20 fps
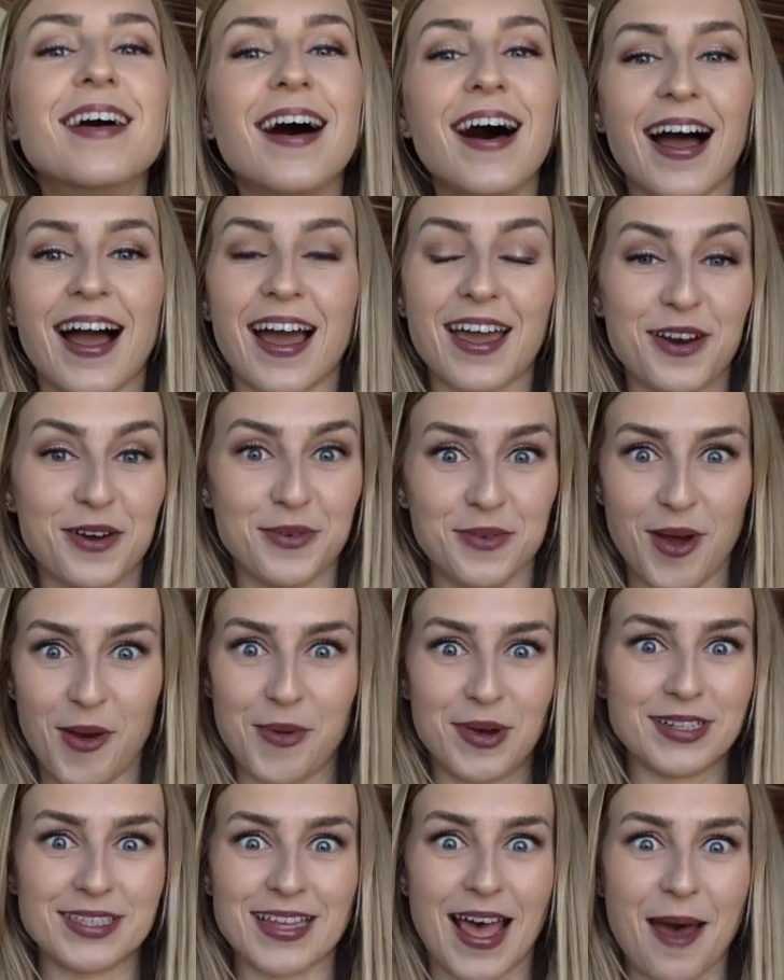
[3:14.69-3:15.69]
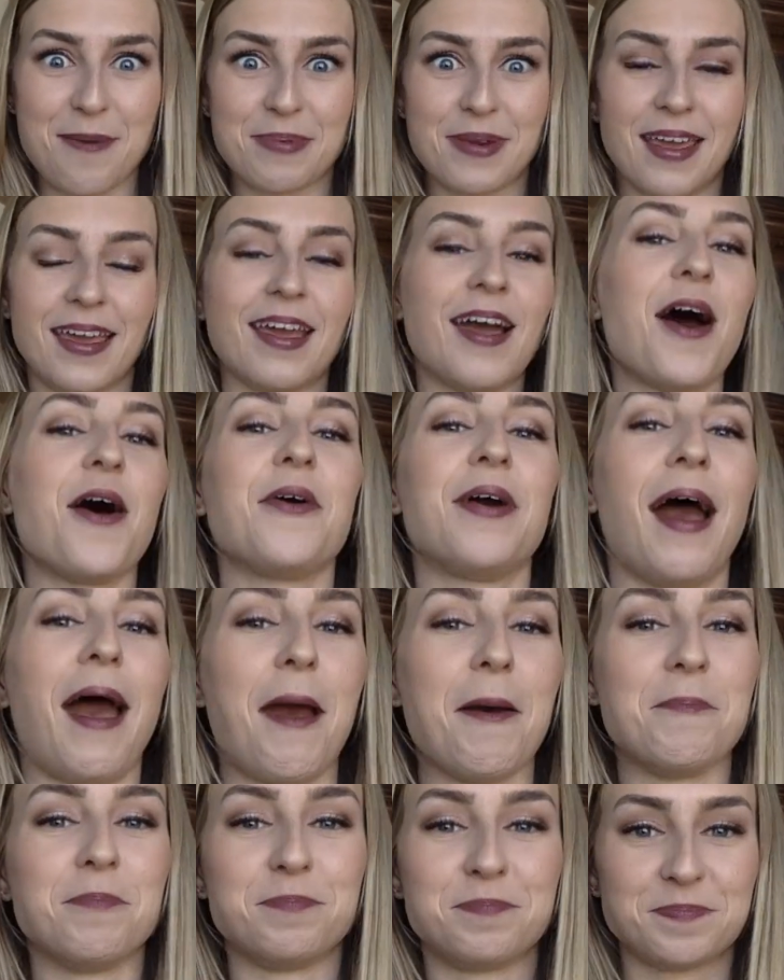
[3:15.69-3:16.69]
I don't know what's happening.
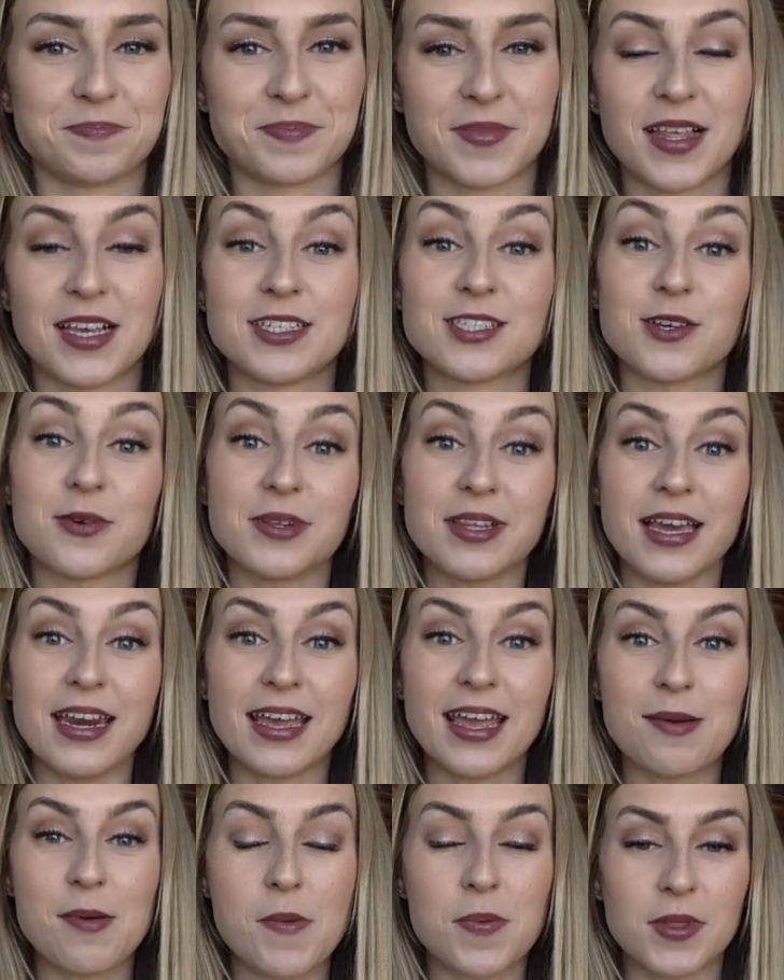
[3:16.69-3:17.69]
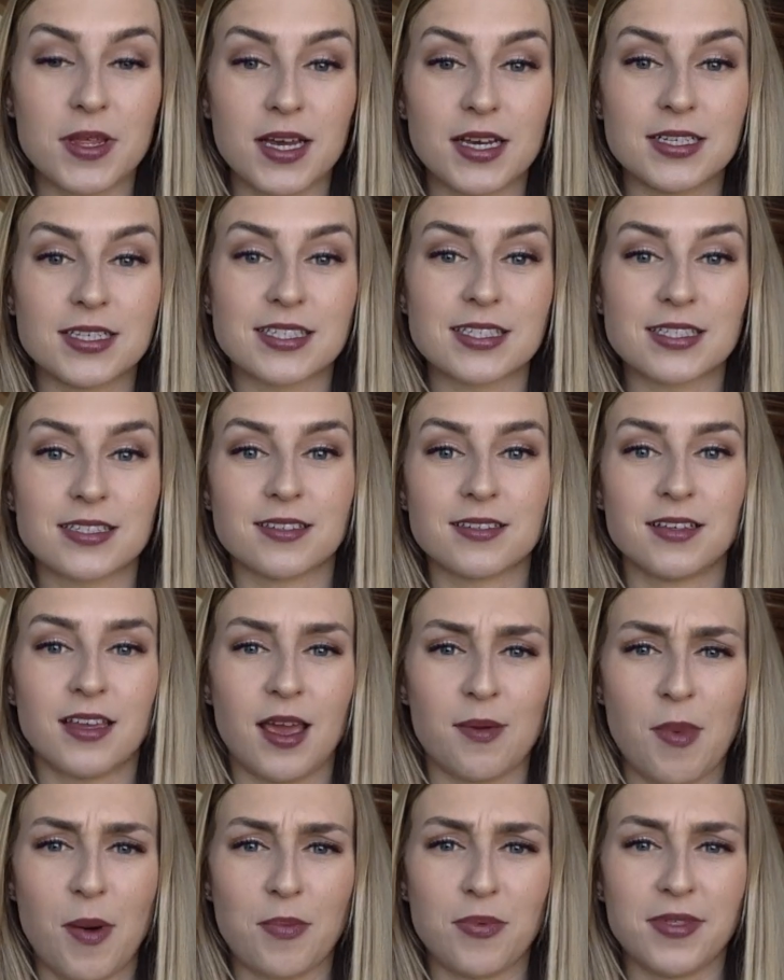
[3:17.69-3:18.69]
Okay. So a lady came up with us.
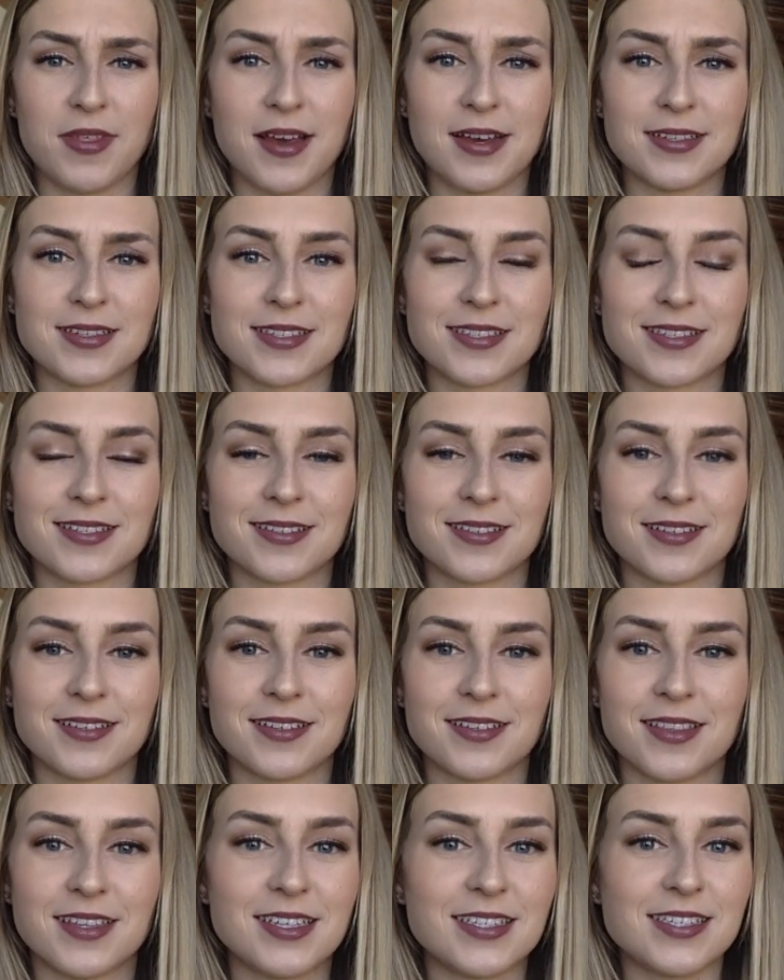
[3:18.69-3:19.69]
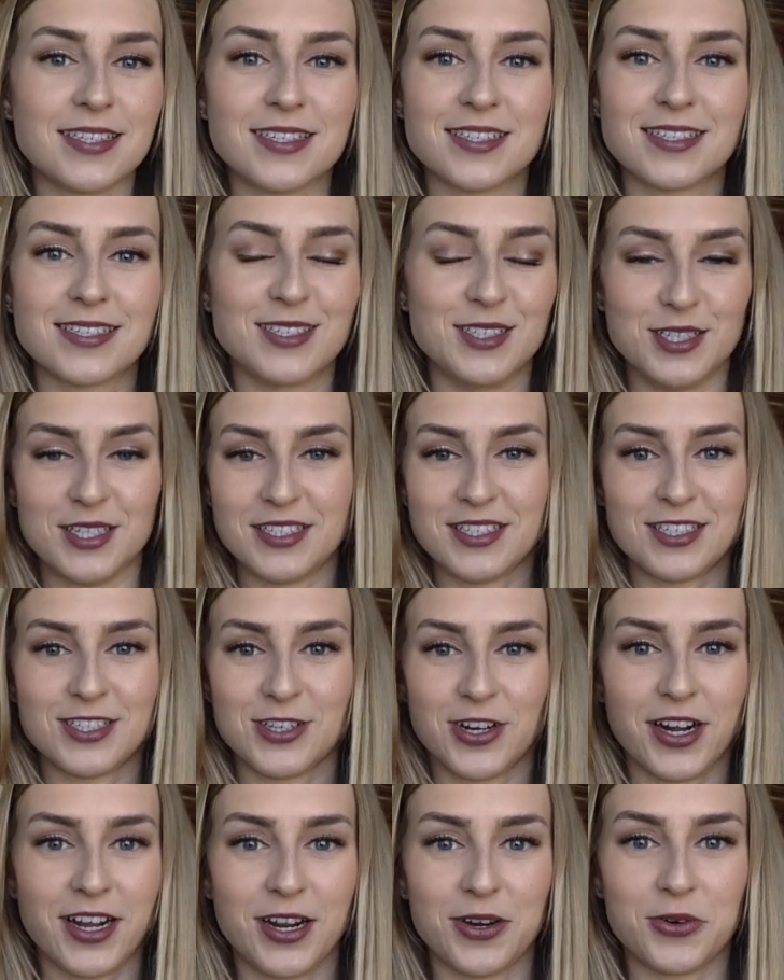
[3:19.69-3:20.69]
This is
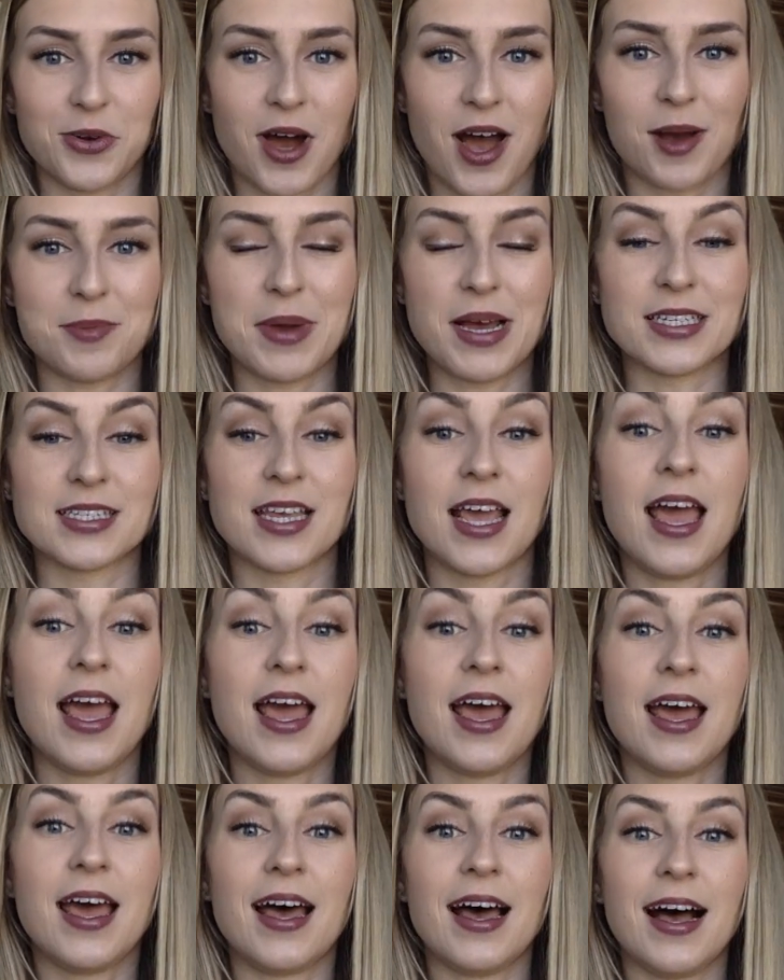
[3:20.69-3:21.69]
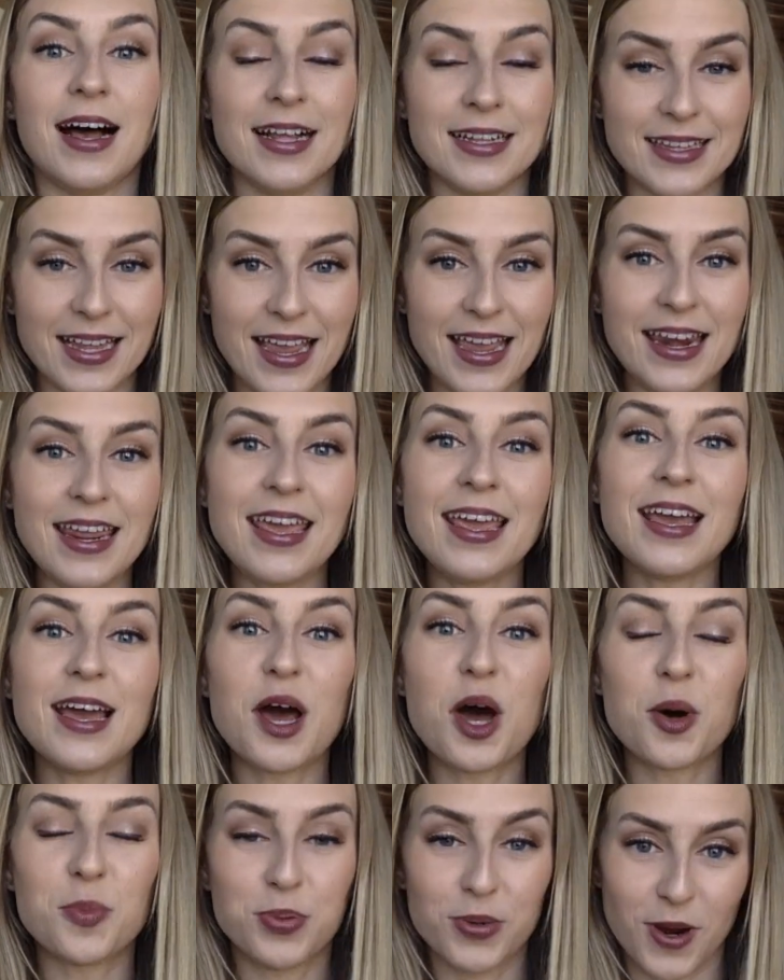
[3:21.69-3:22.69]
turning into a hot mess. A lady
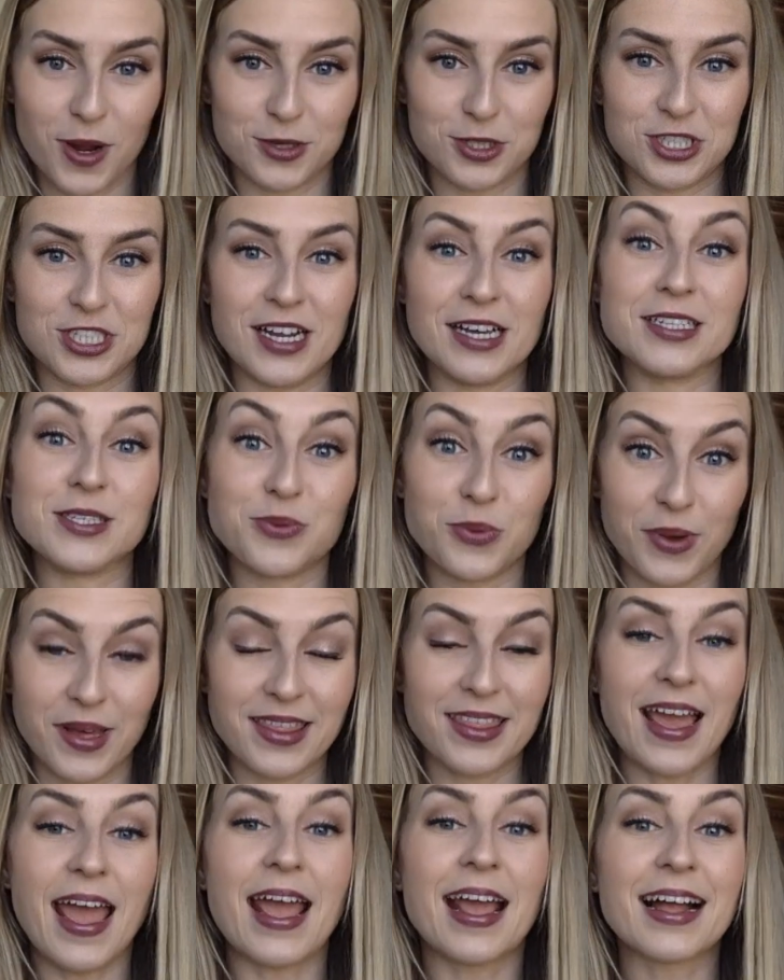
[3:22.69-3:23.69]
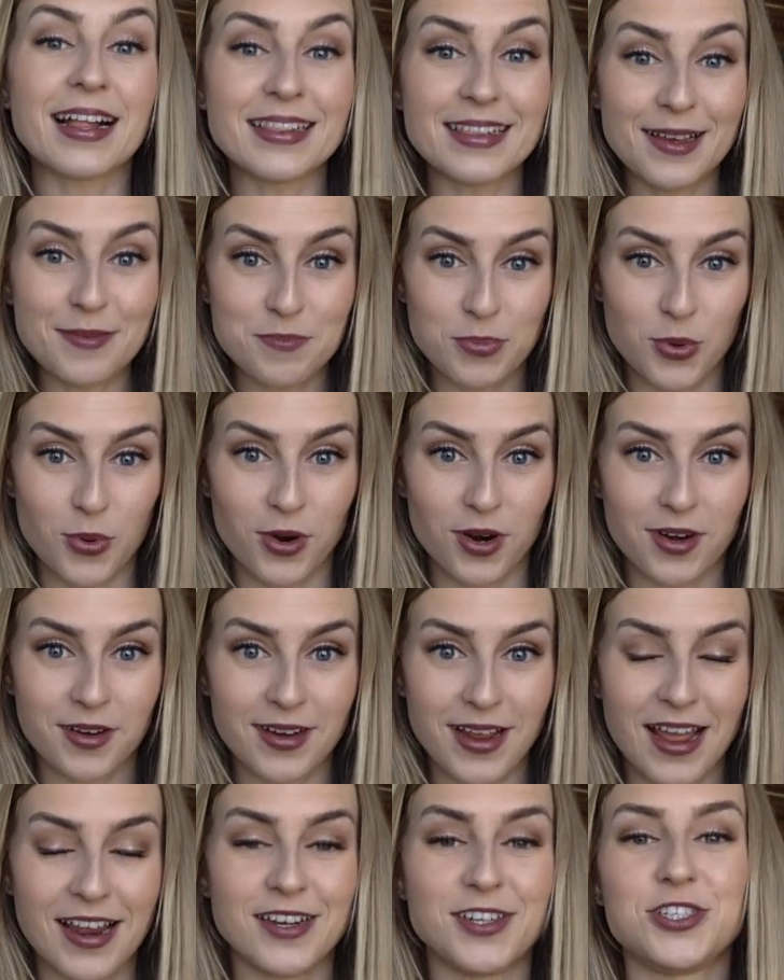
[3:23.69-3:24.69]
approached us with a clipboard,
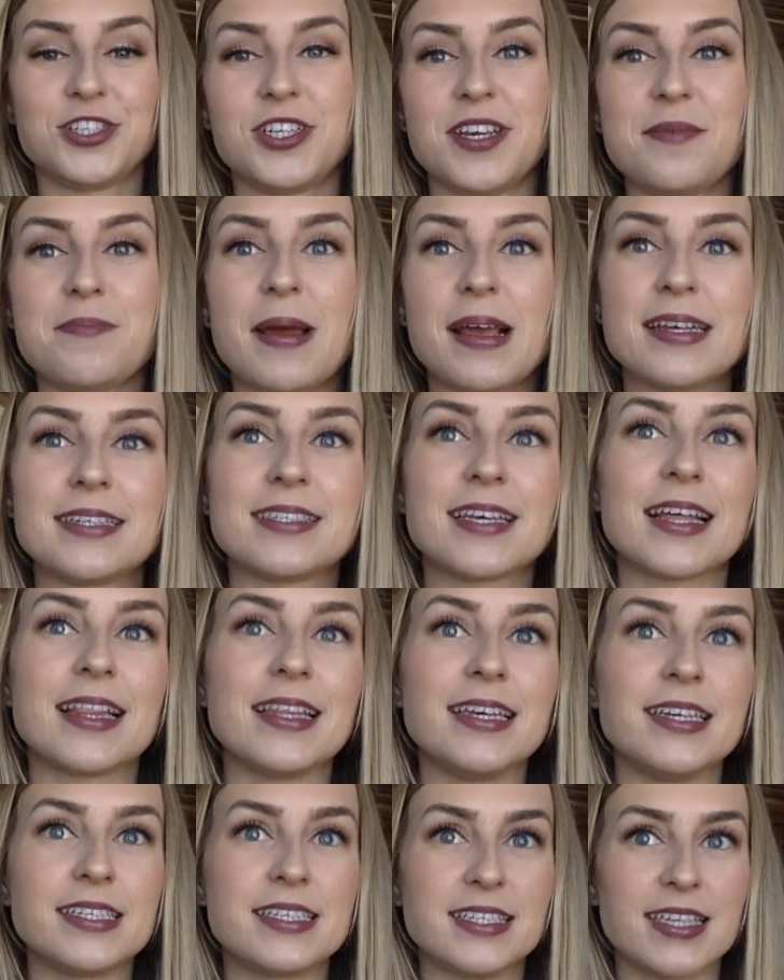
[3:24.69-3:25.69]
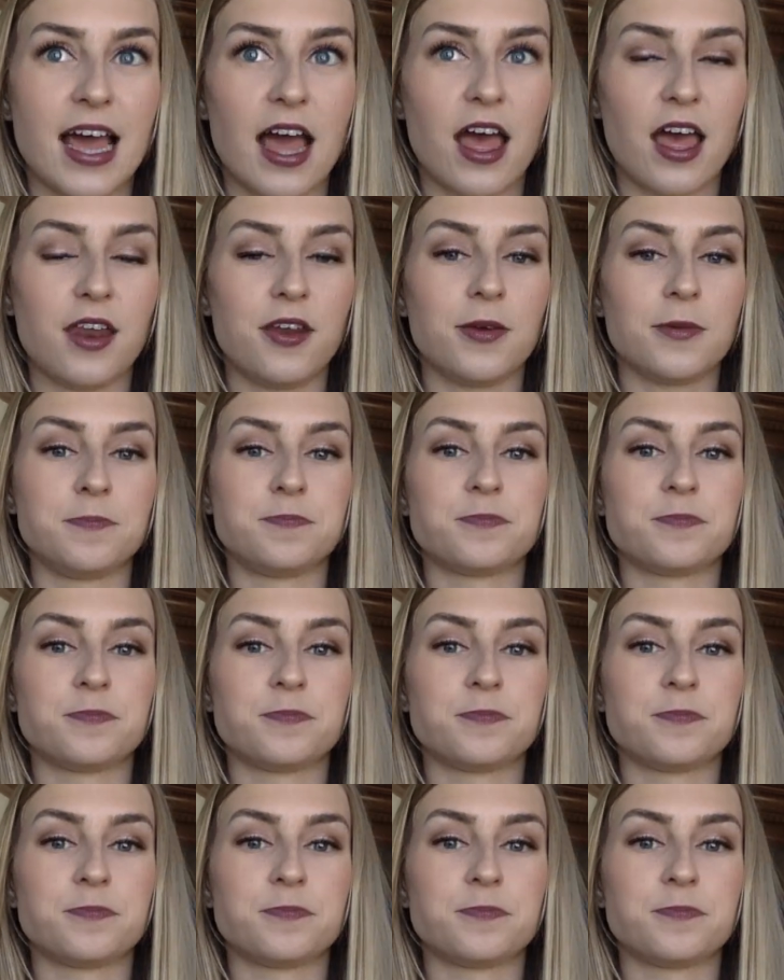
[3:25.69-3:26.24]
and she basically said,